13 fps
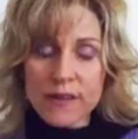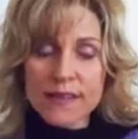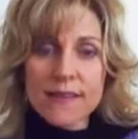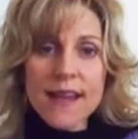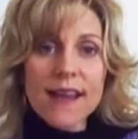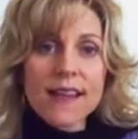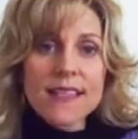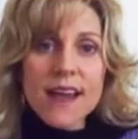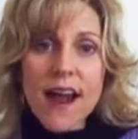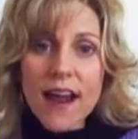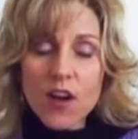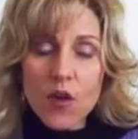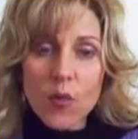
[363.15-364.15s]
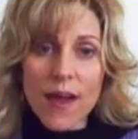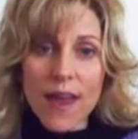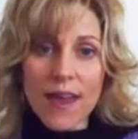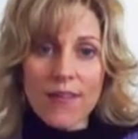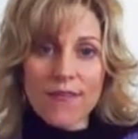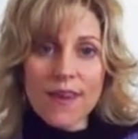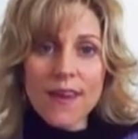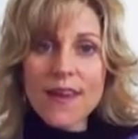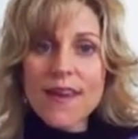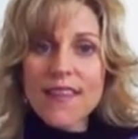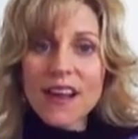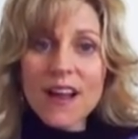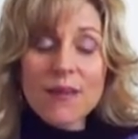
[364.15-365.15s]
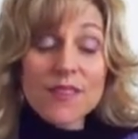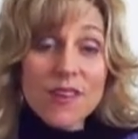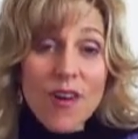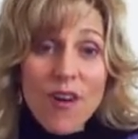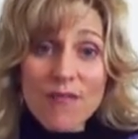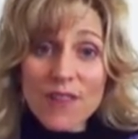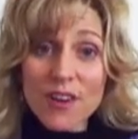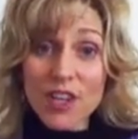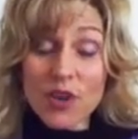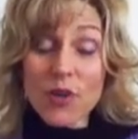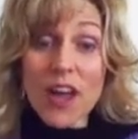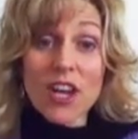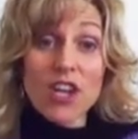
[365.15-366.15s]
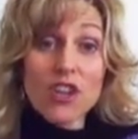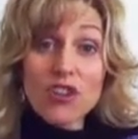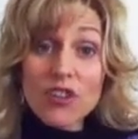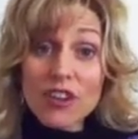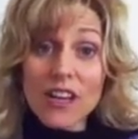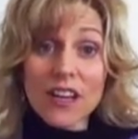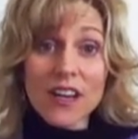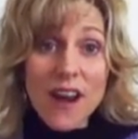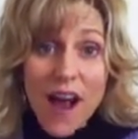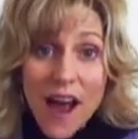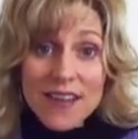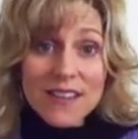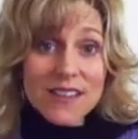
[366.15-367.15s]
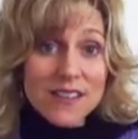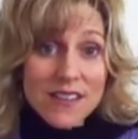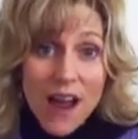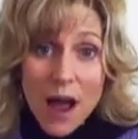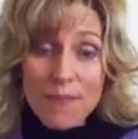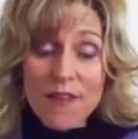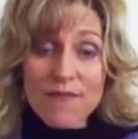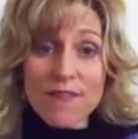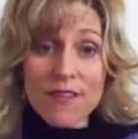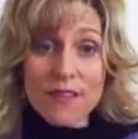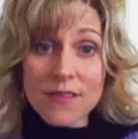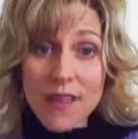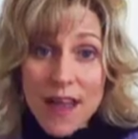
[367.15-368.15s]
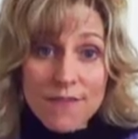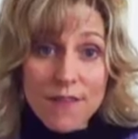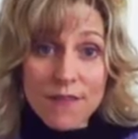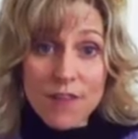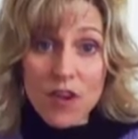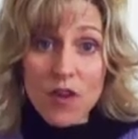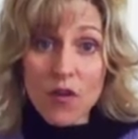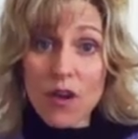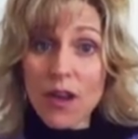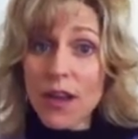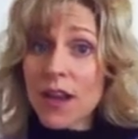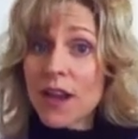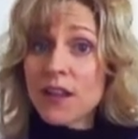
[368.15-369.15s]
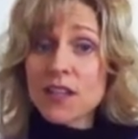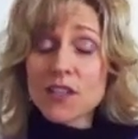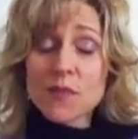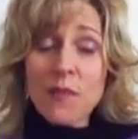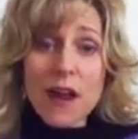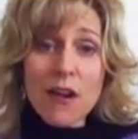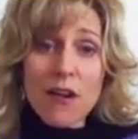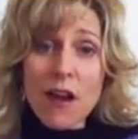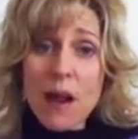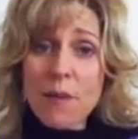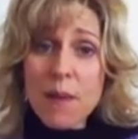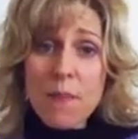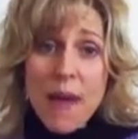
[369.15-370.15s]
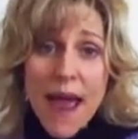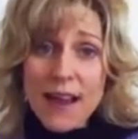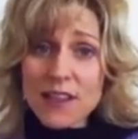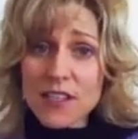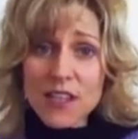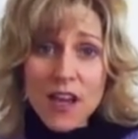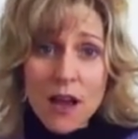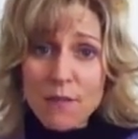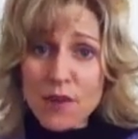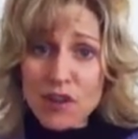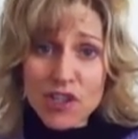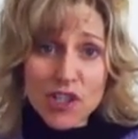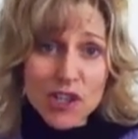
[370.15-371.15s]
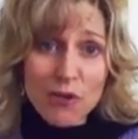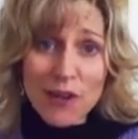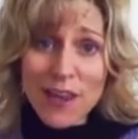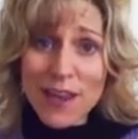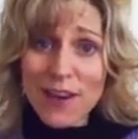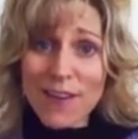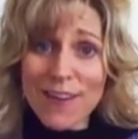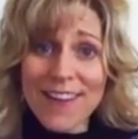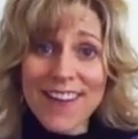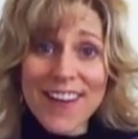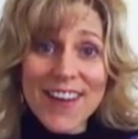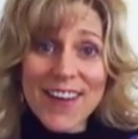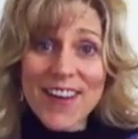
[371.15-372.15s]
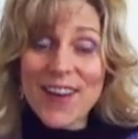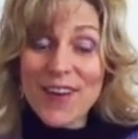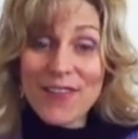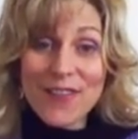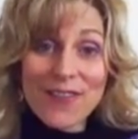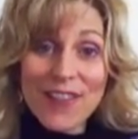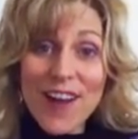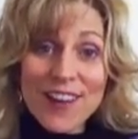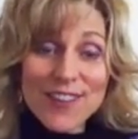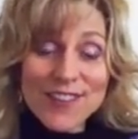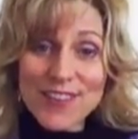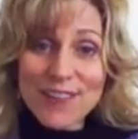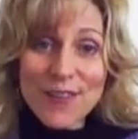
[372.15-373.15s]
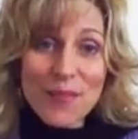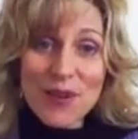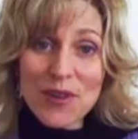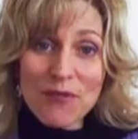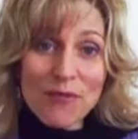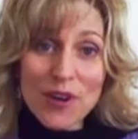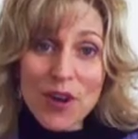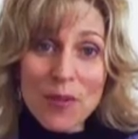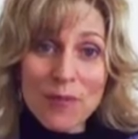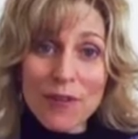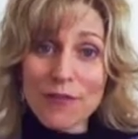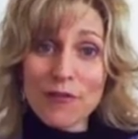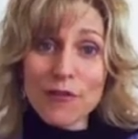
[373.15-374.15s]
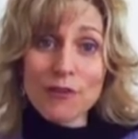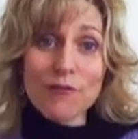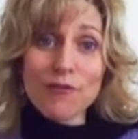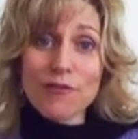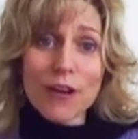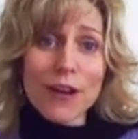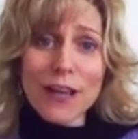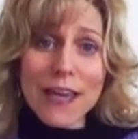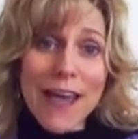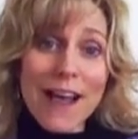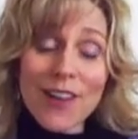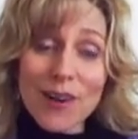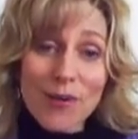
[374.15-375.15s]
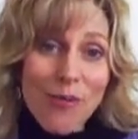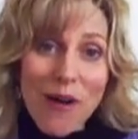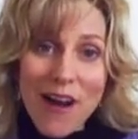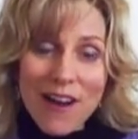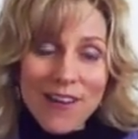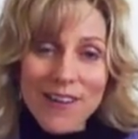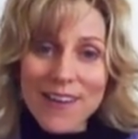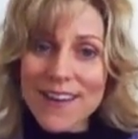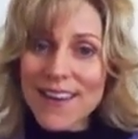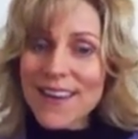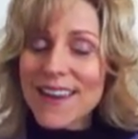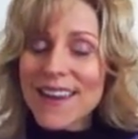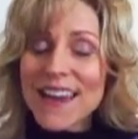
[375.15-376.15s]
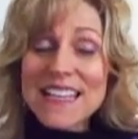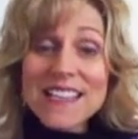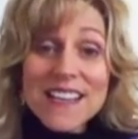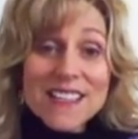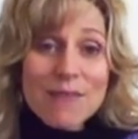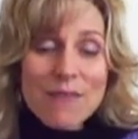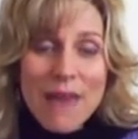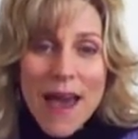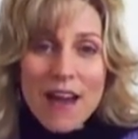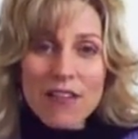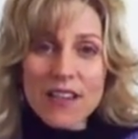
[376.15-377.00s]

It's like a tidal wave that comes over you, and you cannot stop it for the life of you. Doesn't matter how many packs of gum you're chewing, or if you've locked yourself up in your room, or you've drunk a gallon of water. It doesn't matter.